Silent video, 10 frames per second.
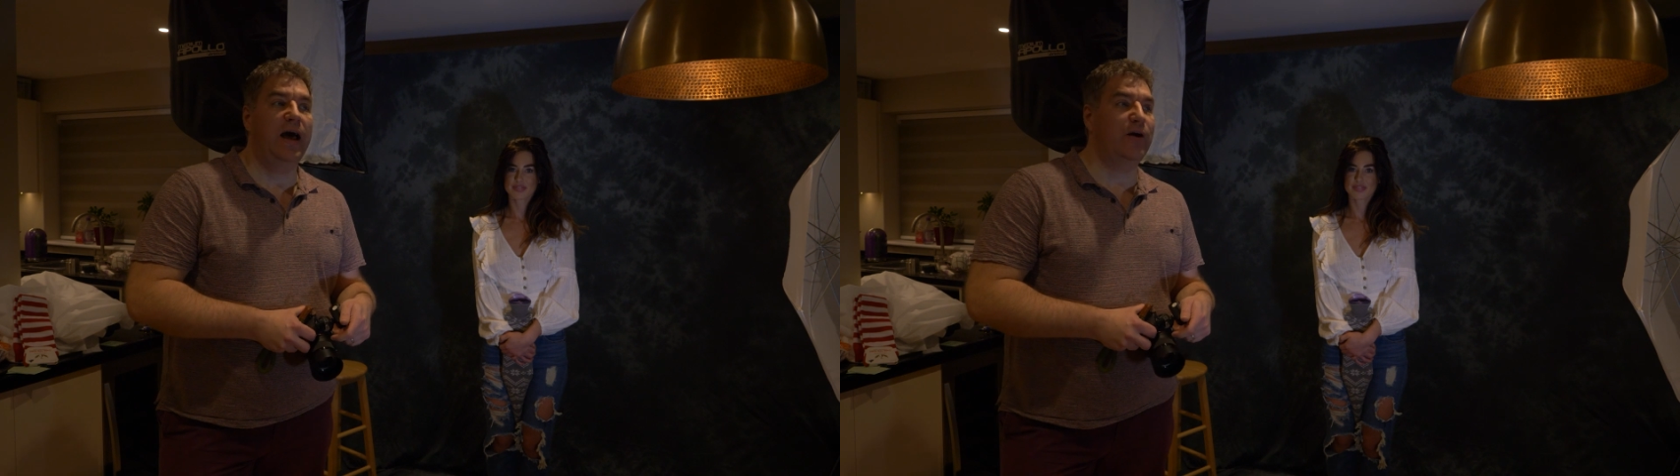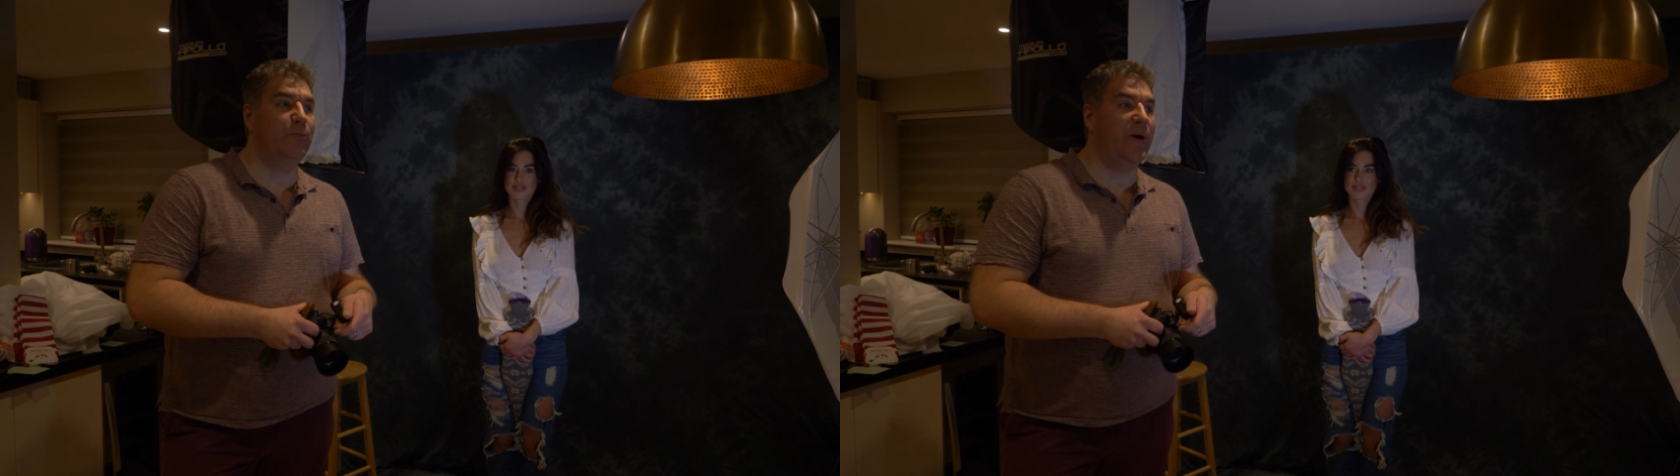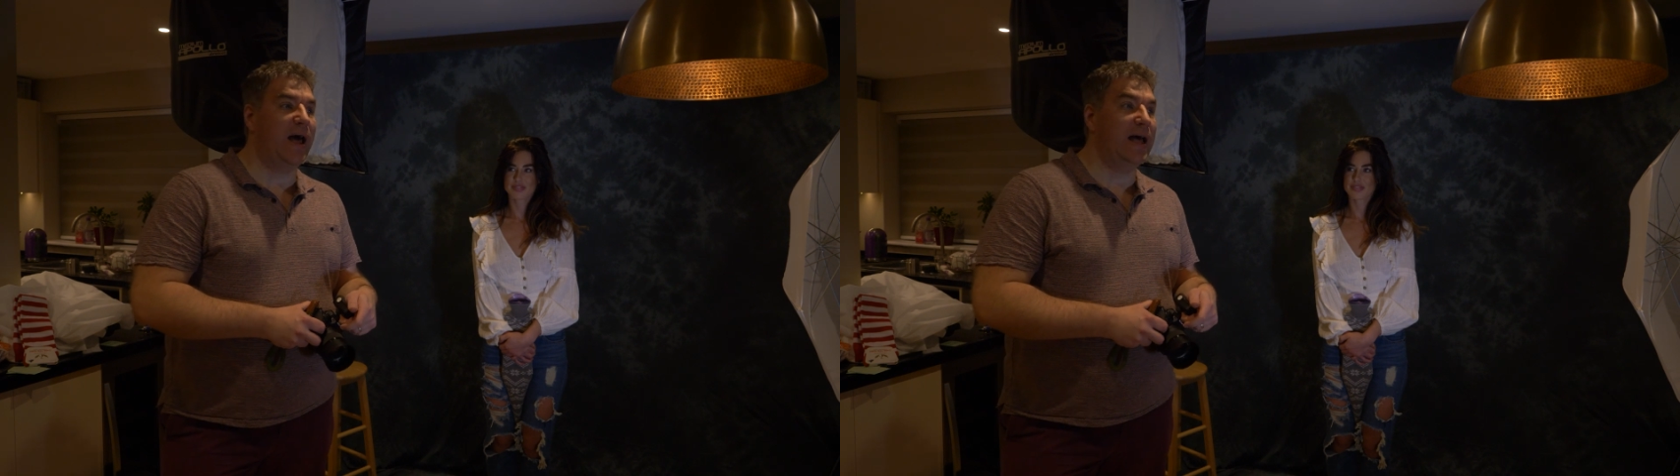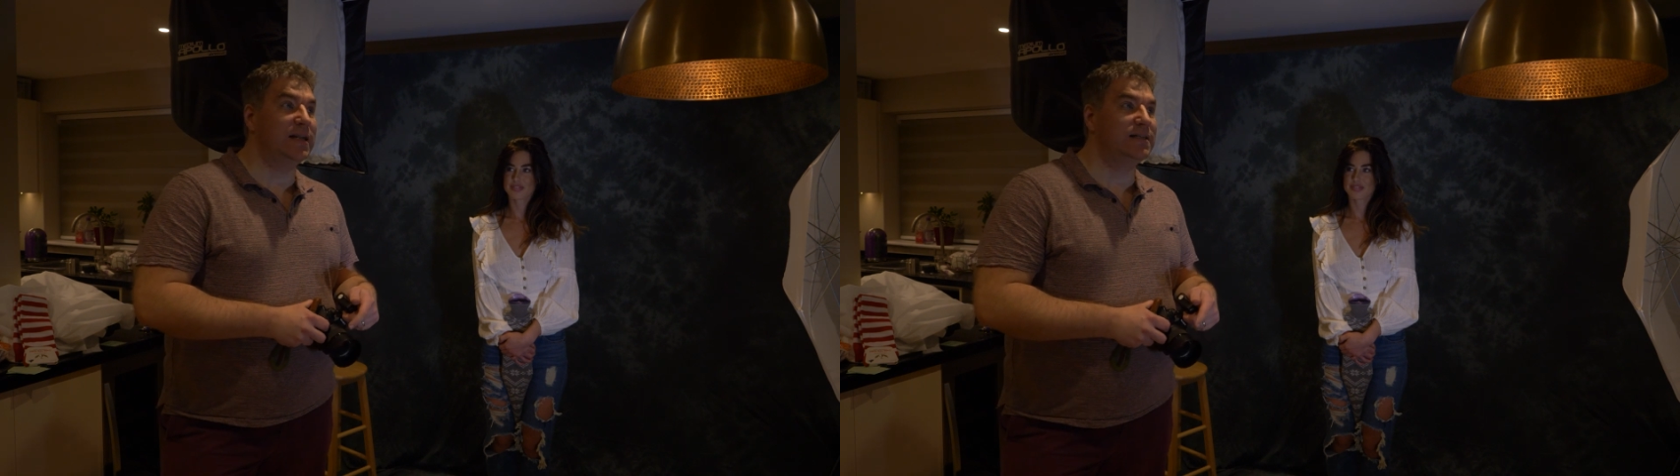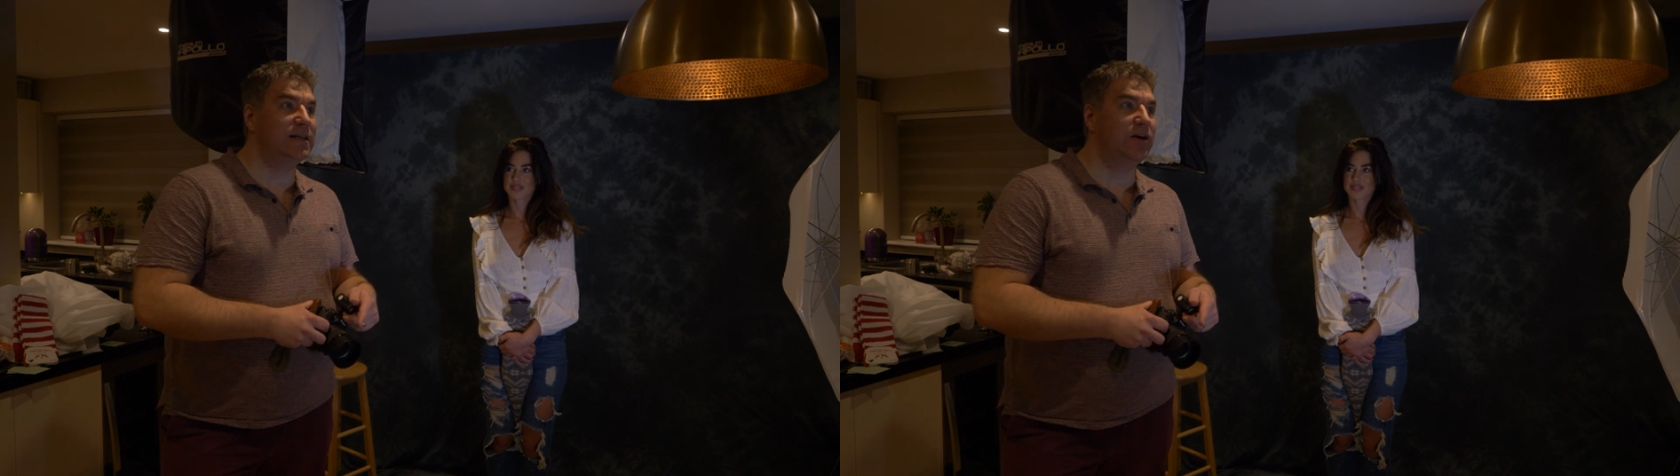
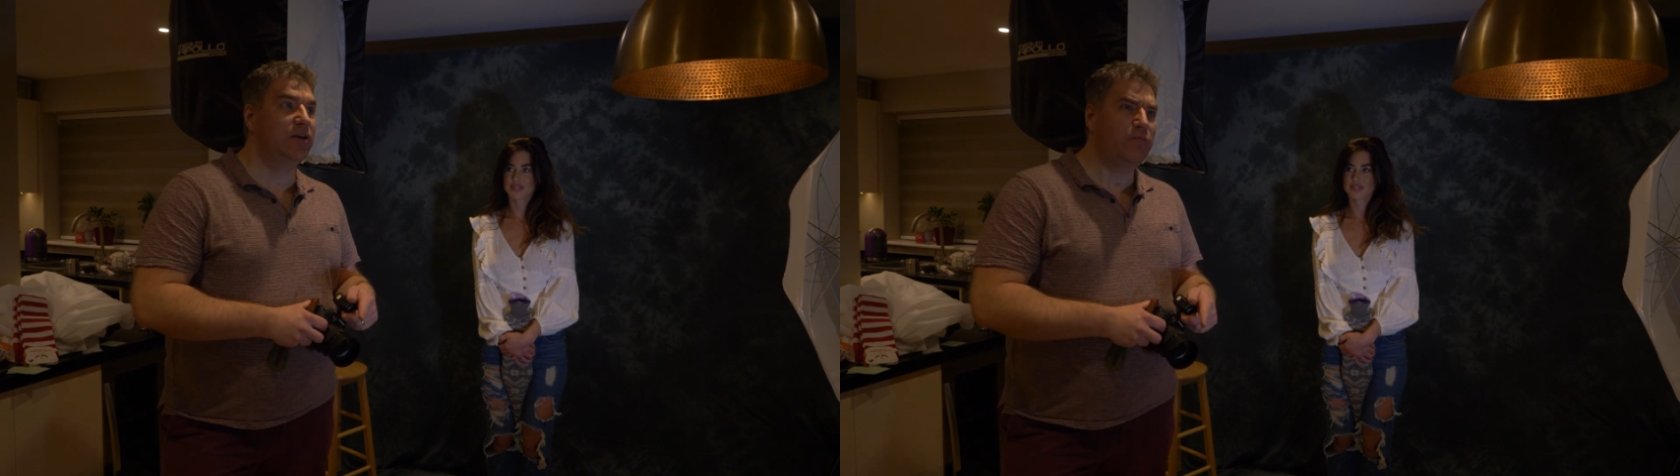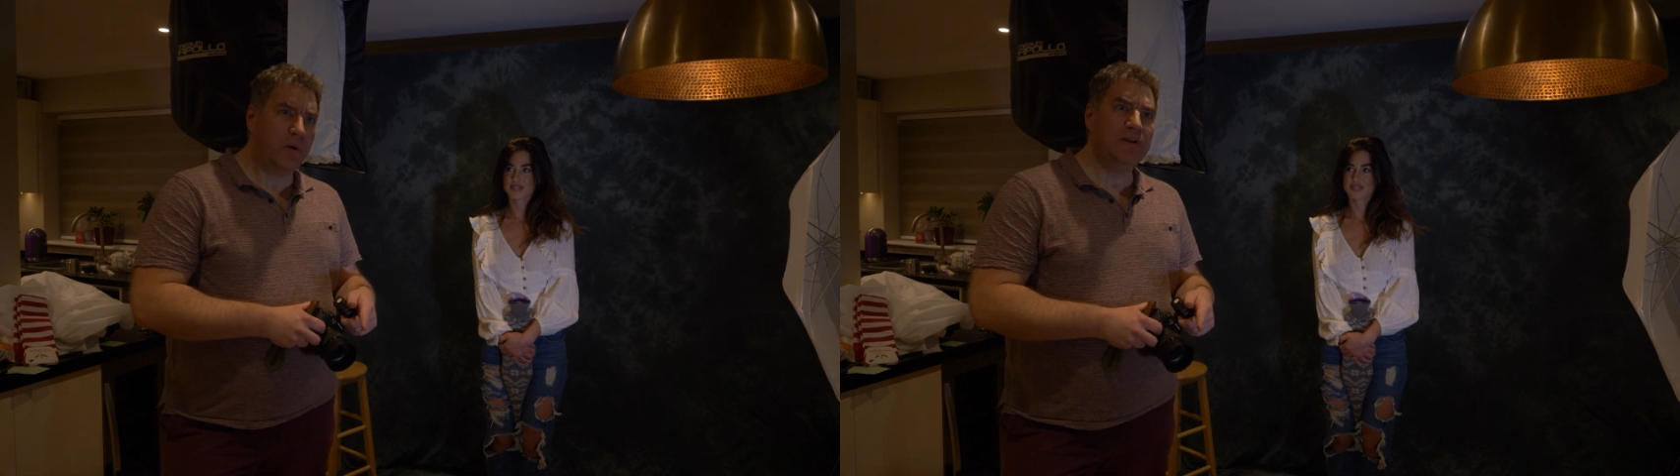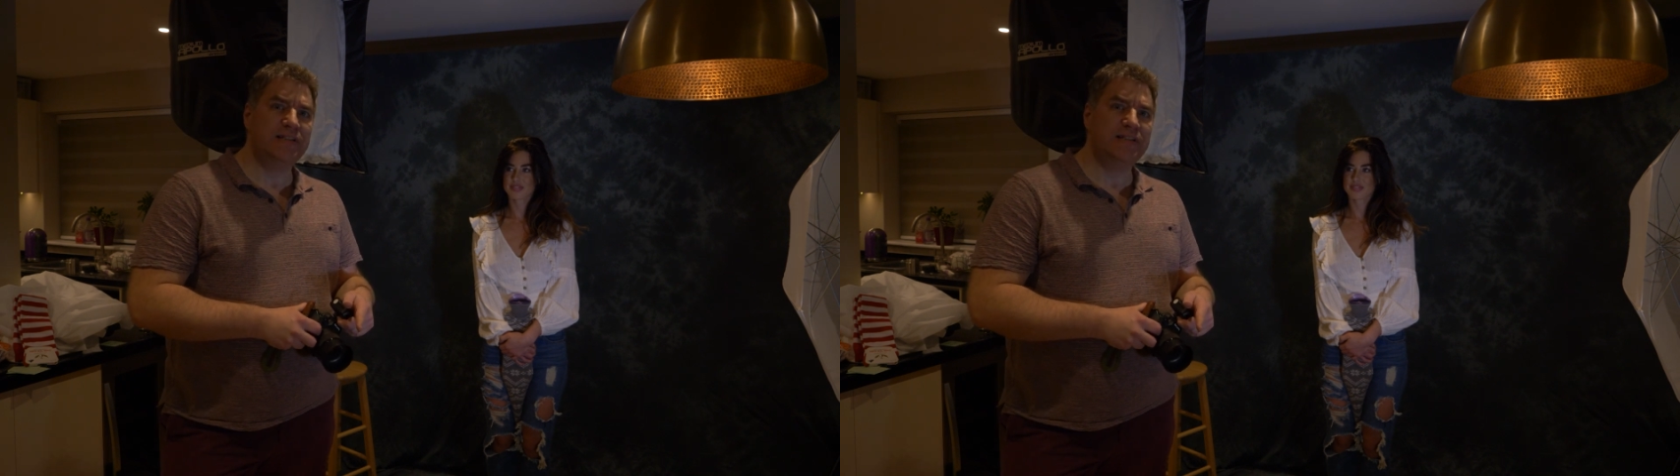You've probably